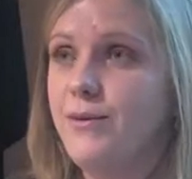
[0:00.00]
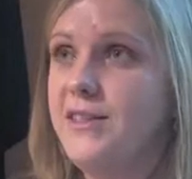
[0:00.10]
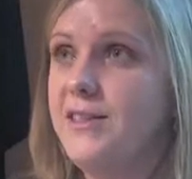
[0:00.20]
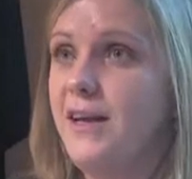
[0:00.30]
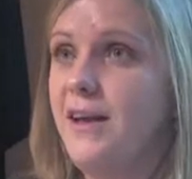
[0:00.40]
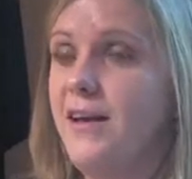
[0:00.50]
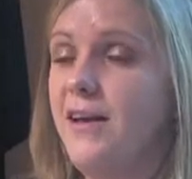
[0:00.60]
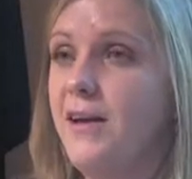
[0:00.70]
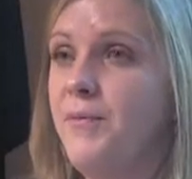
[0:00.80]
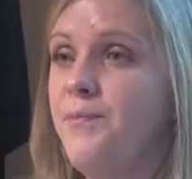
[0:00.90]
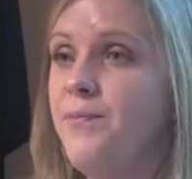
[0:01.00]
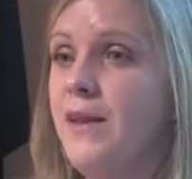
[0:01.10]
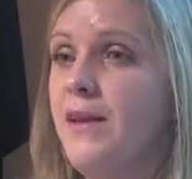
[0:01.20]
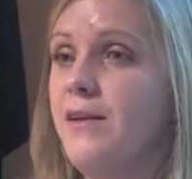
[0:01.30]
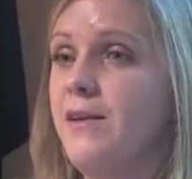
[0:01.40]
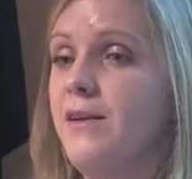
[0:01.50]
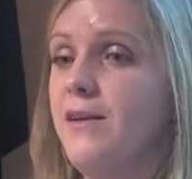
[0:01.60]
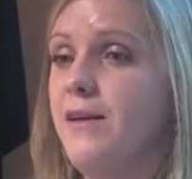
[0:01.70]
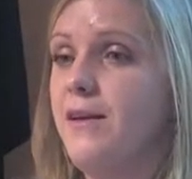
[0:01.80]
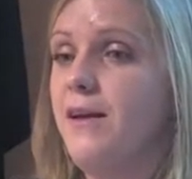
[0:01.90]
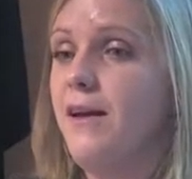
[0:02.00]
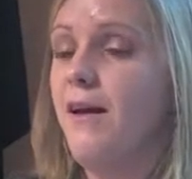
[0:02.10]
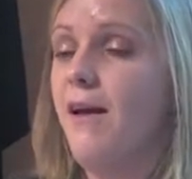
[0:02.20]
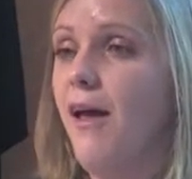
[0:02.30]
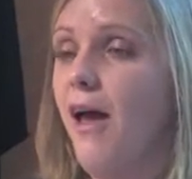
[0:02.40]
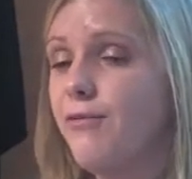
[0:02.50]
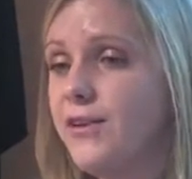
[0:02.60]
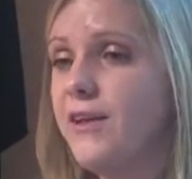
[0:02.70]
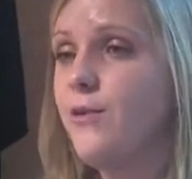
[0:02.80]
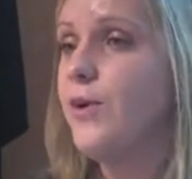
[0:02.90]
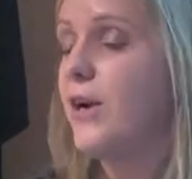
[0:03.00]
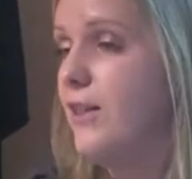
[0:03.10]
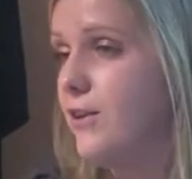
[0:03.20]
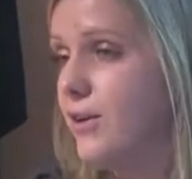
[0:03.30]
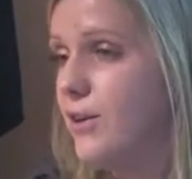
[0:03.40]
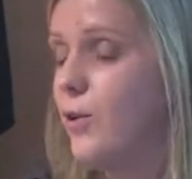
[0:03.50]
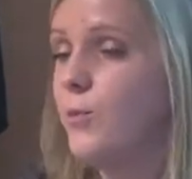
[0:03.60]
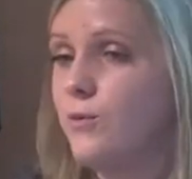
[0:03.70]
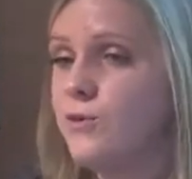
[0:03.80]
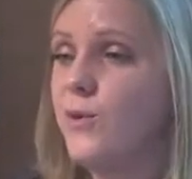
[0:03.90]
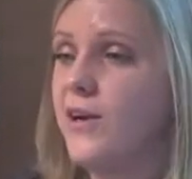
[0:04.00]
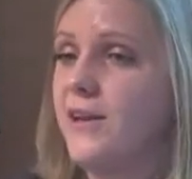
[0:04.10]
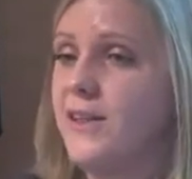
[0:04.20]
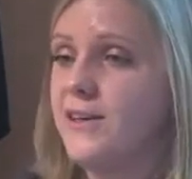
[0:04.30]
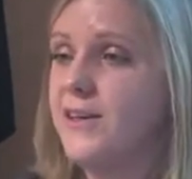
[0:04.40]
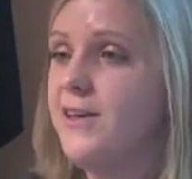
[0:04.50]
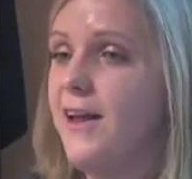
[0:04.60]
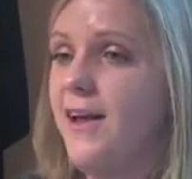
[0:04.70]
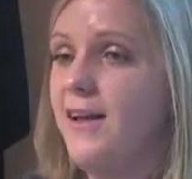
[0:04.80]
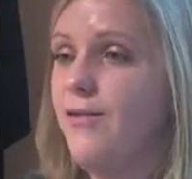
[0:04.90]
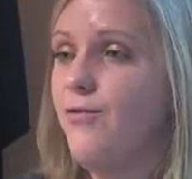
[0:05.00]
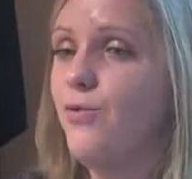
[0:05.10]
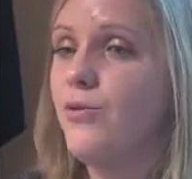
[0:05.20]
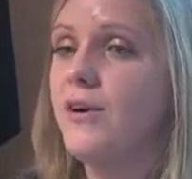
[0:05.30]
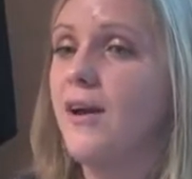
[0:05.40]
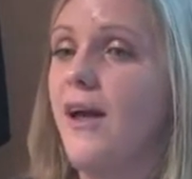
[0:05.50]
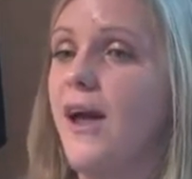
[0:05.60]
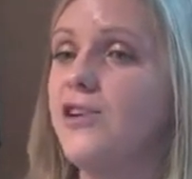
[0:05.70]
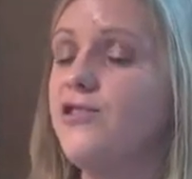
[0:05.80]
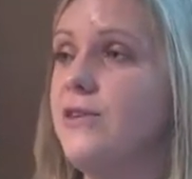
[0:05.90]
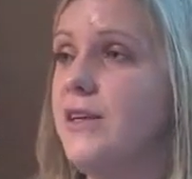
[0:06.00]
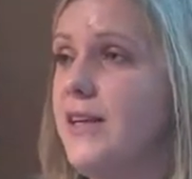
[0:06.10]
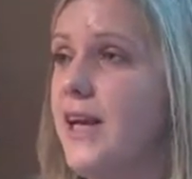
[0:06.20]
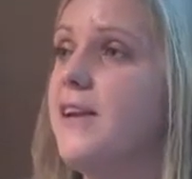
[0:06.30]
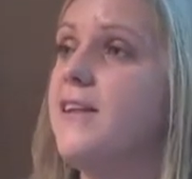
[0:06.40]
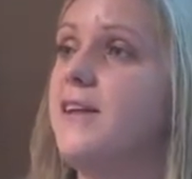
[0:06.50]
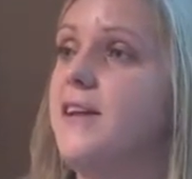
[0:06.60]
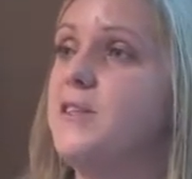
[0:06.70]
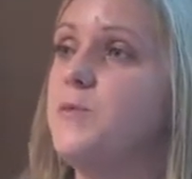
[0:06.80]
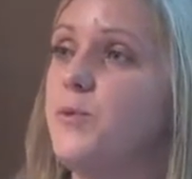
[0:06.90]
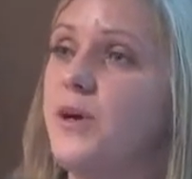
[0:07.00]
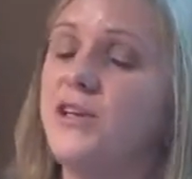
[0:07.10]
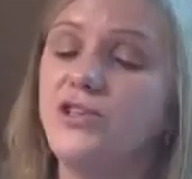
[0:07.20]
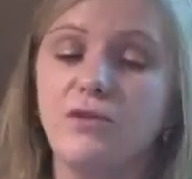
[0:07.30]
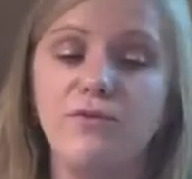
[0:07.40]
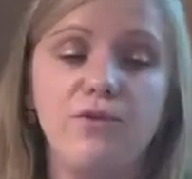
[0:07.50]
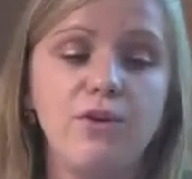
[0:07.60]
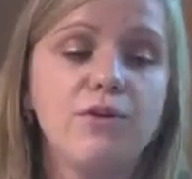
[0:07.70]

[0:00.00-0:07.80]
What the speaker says: would say, everything that I learned, or most what I learned, and for actually getting the inspiration for